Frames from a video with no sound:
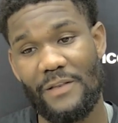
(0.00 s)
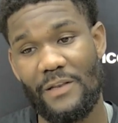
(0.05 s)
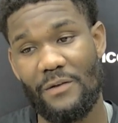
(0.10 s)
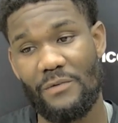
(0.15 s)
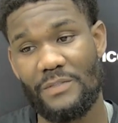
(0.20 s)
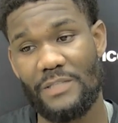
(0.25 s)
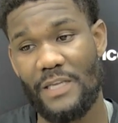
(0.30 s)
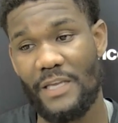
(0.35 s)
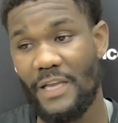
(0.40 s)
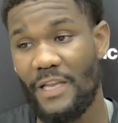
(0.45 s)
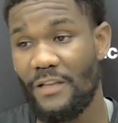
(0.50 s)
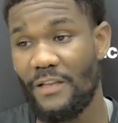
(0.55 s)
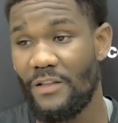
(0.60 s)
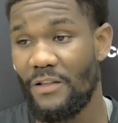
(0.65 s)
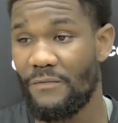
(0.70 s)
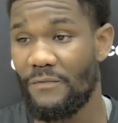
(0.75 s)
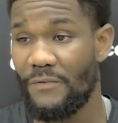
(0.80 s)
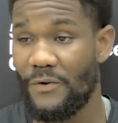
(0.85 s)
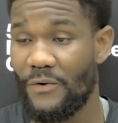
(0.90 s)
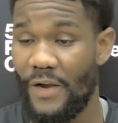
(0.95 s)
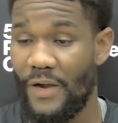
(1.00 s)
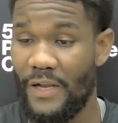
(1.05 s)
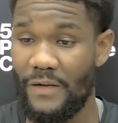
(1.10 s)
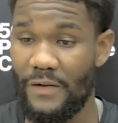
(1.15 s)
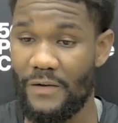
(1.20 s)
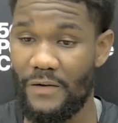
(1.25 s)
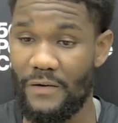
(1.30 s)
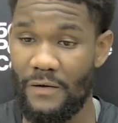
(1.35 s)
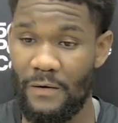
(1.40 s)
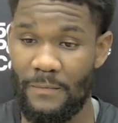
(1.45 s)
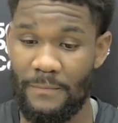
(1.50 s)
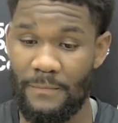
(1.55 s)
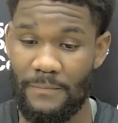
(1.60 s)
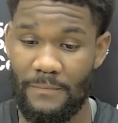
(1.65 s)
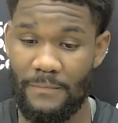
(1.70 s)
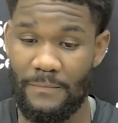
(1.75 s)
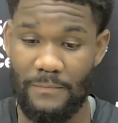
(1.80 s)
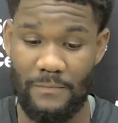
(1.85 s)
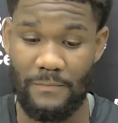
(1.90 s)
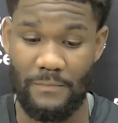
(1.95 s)
don't take anything for granted. You
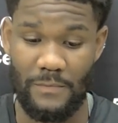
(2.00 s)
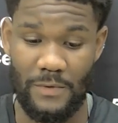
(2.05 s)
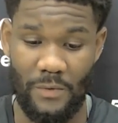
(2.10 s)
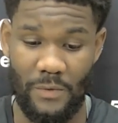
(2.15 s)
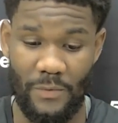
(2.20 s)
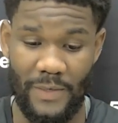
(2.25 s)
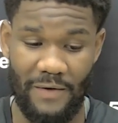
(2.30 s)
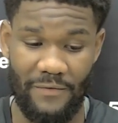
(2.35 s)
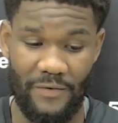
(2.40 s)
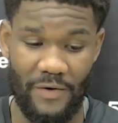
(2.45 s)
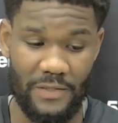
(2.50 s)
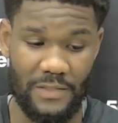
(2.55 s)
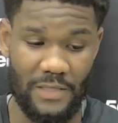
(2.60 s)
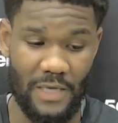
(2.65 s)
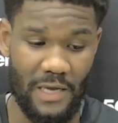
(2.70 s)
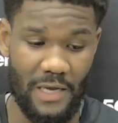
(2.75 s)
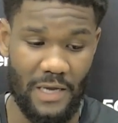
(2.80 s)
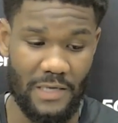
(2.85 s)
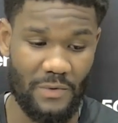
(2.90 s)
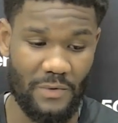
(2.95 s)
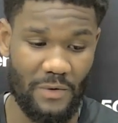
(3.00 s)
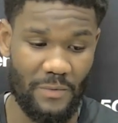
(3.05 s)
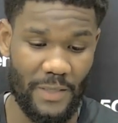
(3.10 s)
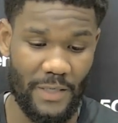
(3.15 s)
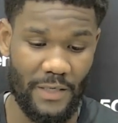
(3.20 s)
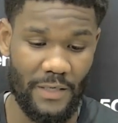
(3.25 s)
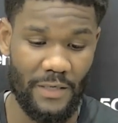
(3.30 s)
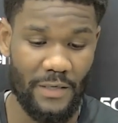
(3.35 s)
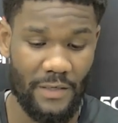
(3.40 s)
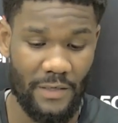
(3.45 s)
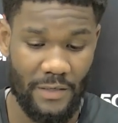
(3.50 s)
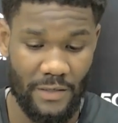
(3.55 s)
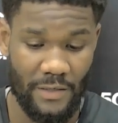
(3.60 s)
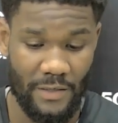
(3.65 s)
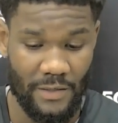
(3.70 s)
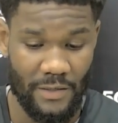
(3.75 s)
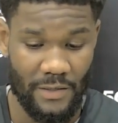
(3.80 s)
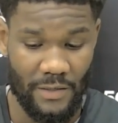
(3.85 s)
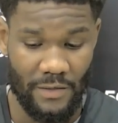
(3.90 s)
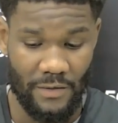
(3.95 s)
know, we have our times where we
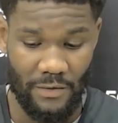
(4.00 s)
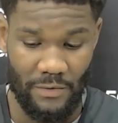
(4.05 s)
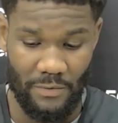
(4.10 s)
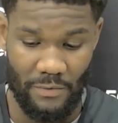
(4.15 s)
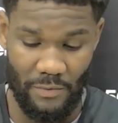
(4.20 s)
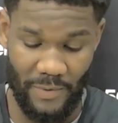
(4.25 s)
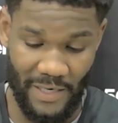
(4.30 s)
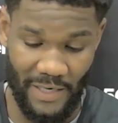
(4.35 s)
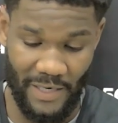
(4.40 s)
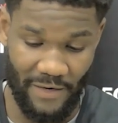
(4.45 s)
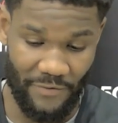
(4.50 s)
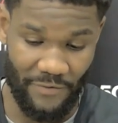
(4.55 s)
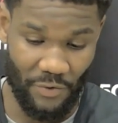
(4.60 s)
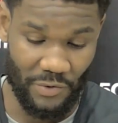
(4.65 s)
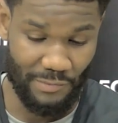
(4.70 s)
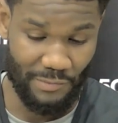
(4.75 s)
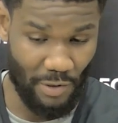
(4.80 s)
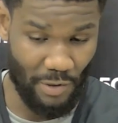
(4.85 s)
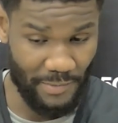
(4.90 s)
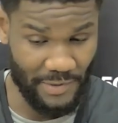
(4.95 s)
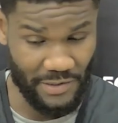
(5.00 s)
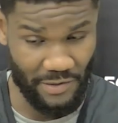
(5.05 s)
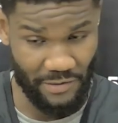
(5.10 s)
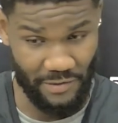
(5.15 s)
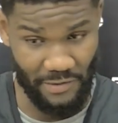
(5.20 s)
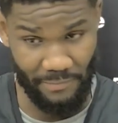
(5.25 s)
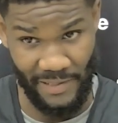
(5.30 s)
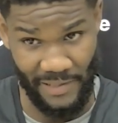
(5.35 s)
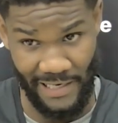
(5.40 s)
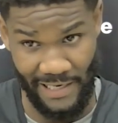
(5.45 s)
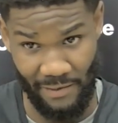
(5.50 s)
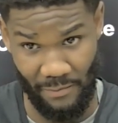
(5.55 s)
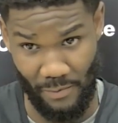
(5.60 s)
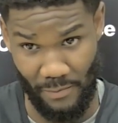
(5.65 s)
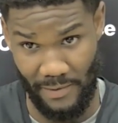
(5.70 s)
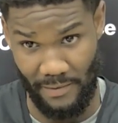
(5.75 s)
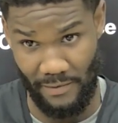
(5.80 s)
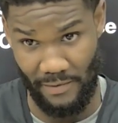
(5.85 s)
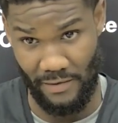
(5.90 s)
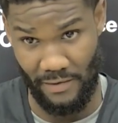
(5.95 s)
have those moments on the plane when
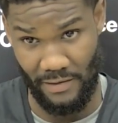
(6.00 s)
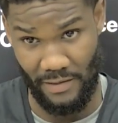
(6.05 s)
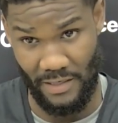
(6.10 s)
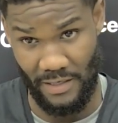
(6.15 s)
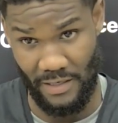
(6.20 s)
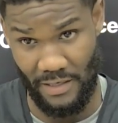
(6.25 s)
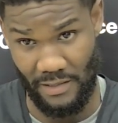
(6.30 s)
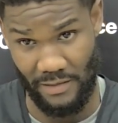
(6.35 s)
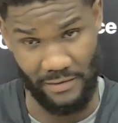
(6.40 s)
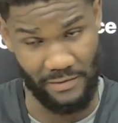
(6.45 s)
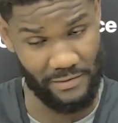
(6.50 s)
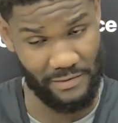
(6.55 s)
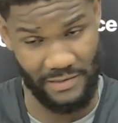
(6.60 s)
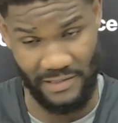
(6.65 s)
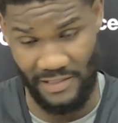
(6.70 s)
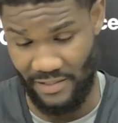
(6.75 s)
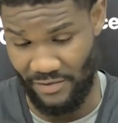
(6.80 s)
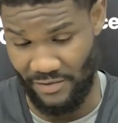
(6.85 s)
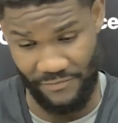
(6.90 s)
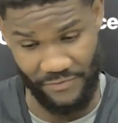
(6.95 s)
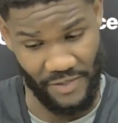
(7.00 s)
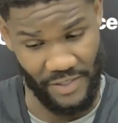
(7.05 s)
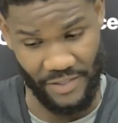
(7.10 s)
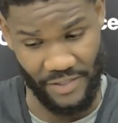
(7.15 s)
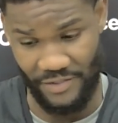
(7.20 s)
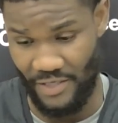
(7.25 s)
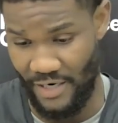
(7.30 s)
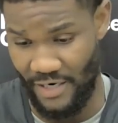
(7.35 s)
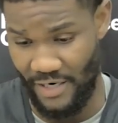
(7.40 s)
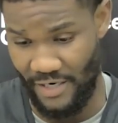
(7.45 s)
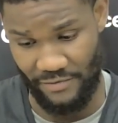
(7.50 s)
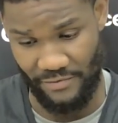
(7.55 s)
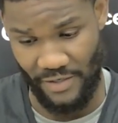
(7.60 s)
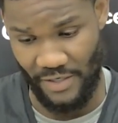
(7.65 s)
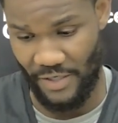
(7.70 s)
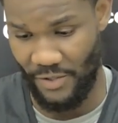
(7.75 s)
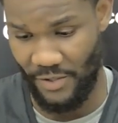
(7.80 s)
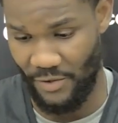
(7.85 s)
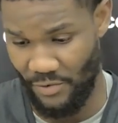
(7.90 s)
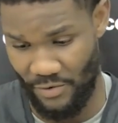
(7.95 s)
we set a franchise
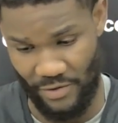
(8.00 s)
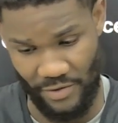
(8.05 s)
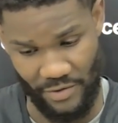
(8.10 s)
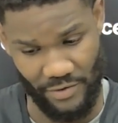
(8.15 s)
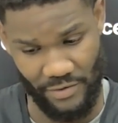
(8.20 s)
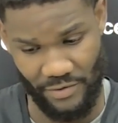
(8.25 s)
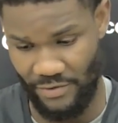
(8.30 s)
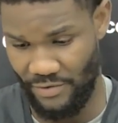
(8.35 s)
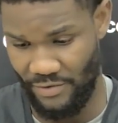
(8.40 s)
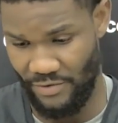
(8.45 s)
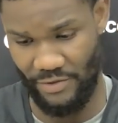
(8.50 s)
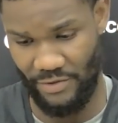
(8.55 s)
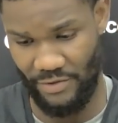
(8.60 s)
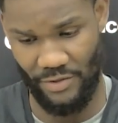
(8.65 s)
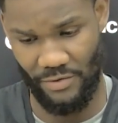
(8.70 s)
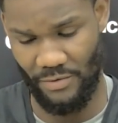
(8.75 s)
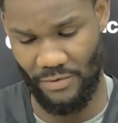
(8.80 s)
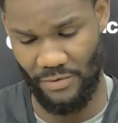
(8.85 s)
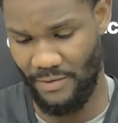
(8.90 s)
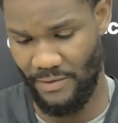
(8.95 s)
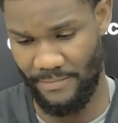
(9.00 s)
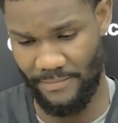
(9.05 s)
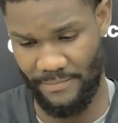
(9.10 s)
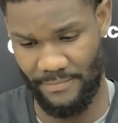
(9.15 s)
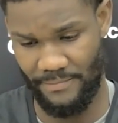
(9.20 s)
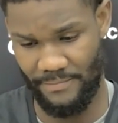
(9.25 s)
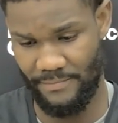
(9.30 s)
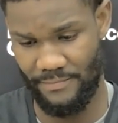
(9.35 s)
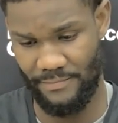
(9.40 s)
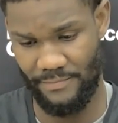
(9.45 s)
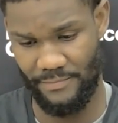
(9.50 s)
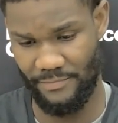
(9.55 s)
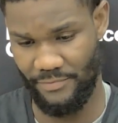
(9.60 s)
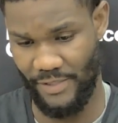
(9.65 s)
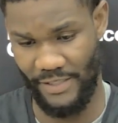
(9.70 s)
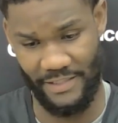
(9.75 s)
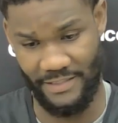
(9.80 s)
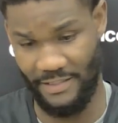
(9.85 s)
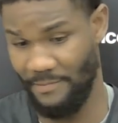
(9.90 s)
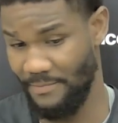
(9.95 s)
record or, you know,
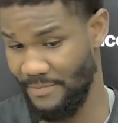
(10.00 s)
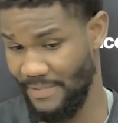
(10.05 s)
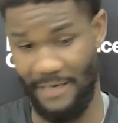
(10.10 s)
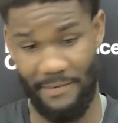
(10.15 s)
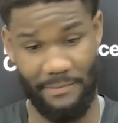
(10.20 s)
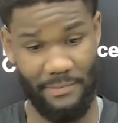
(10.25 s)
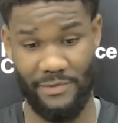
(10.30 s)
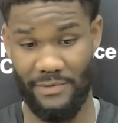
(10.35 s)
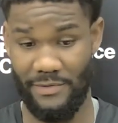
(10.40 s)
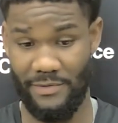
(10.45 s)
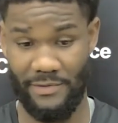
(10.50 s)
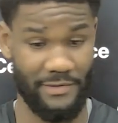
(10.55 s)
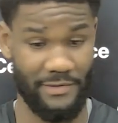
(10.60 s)
break some type of